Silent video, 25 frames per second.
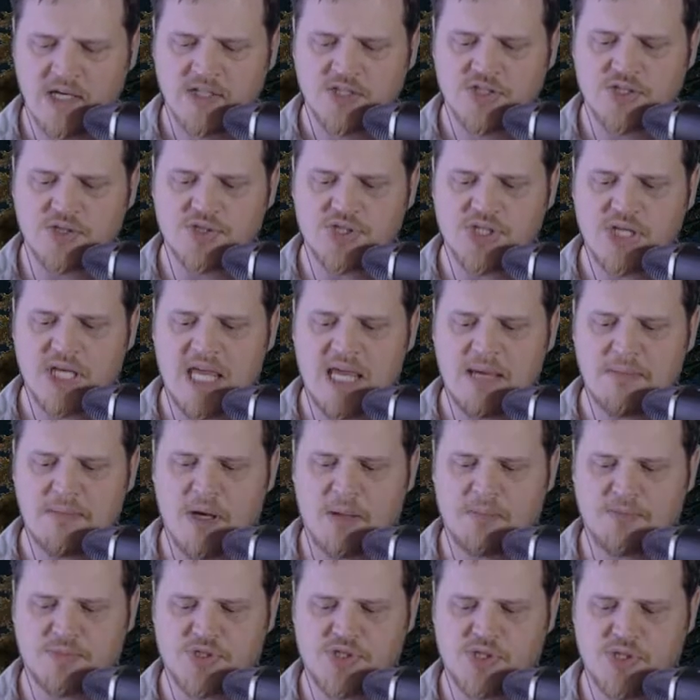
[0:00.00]
So she came
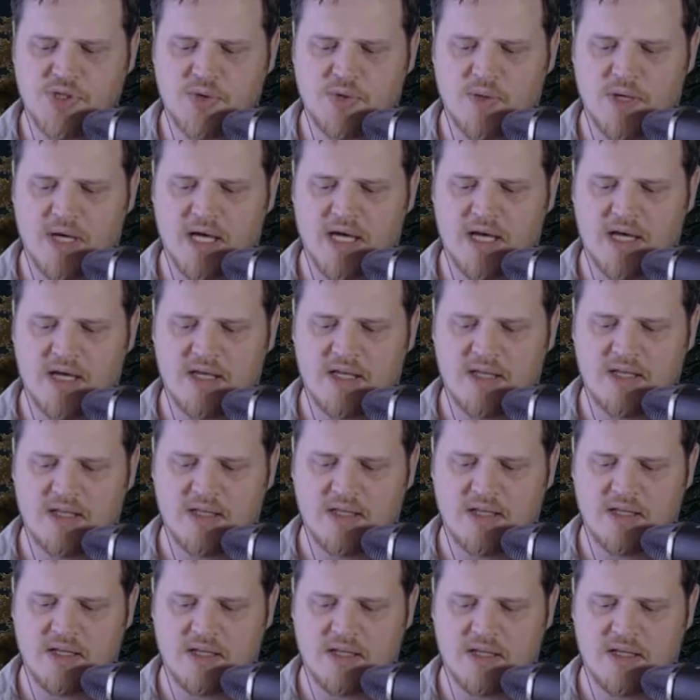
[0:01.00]
up to
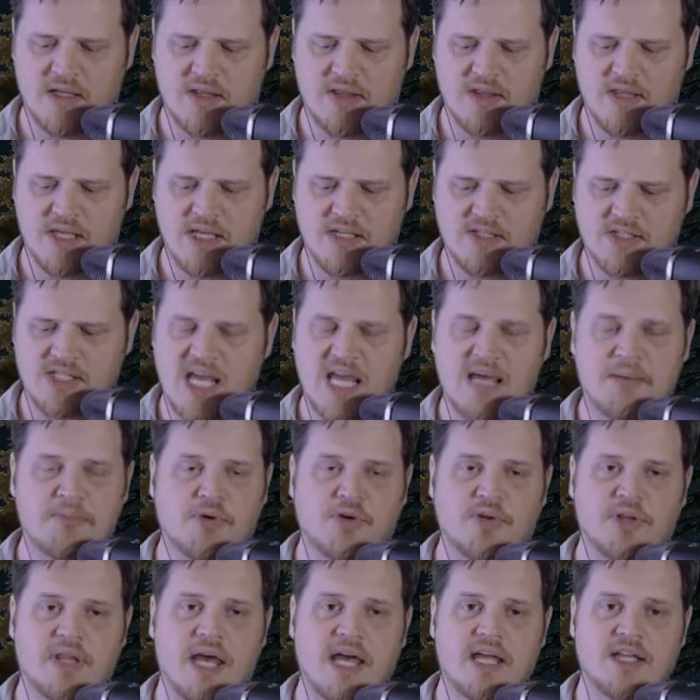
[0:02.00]
the
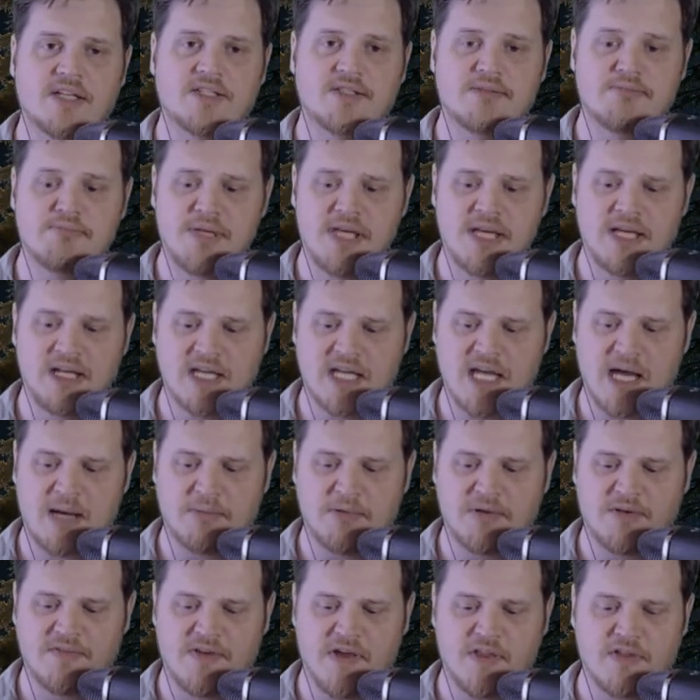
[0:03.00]
table that me and a
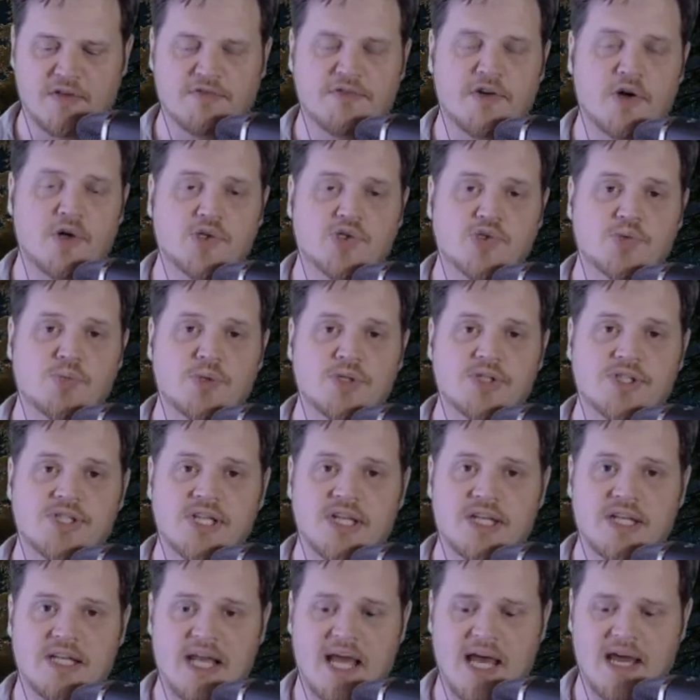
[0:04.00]
couple of other folks were
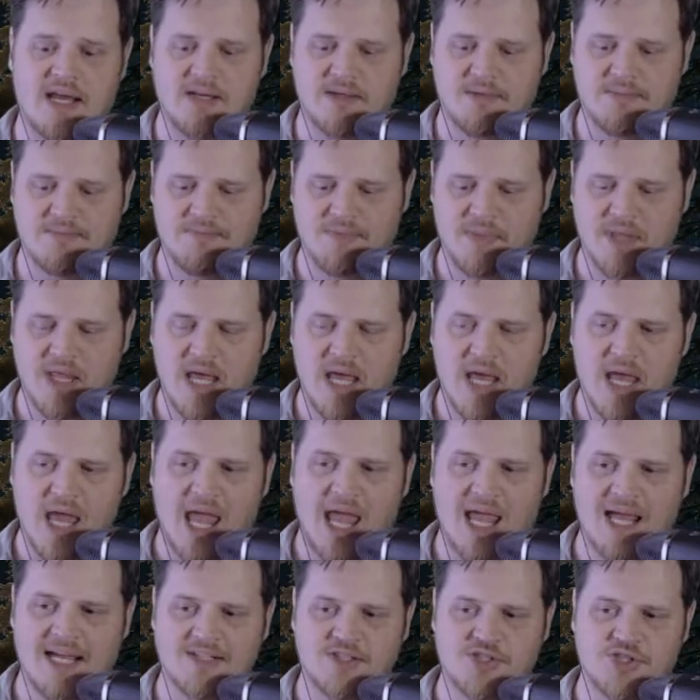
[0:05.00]
sitting at,
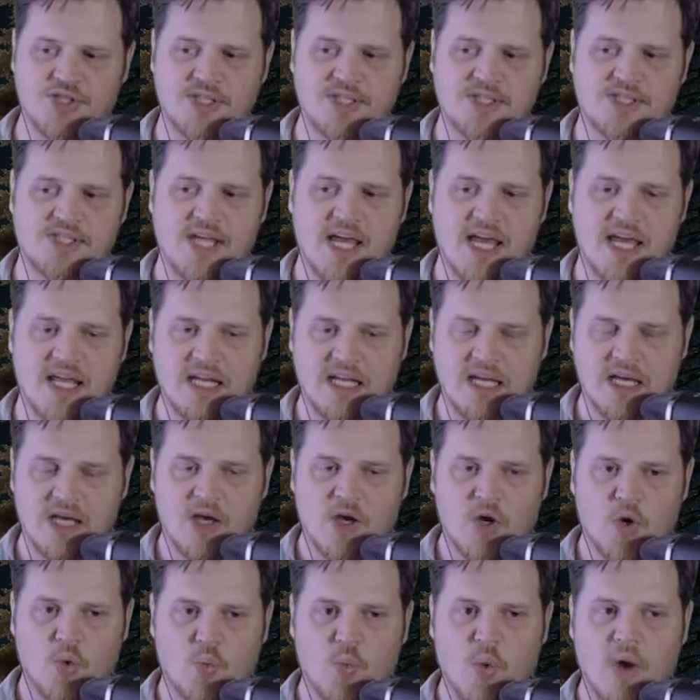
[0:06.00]
and she said,
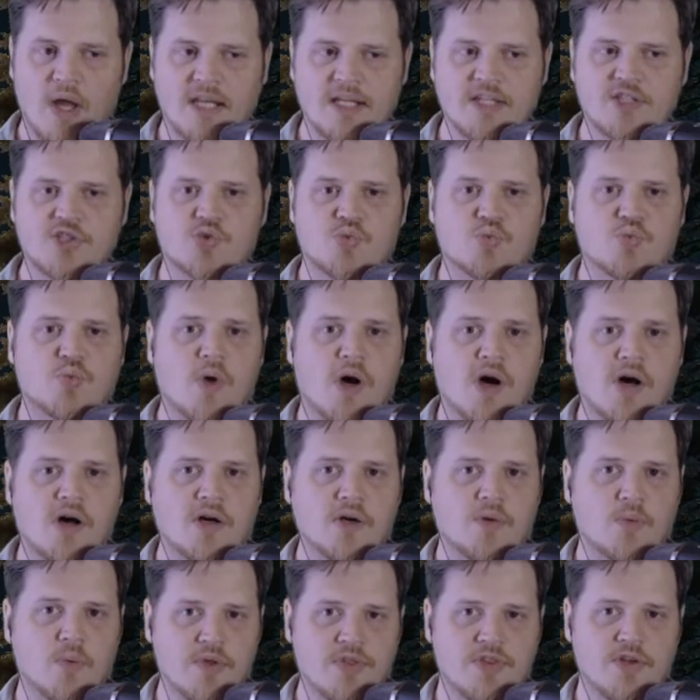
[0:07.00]
"What is
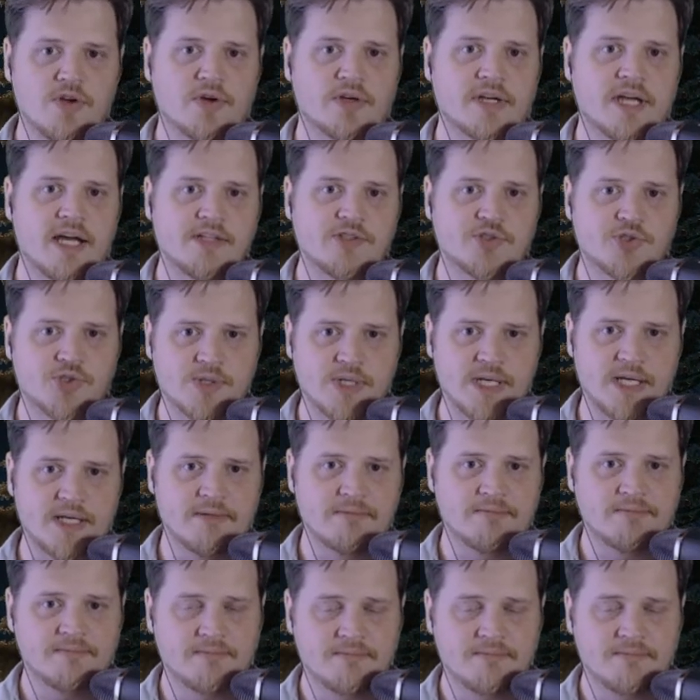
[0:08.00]
wrong with your country?"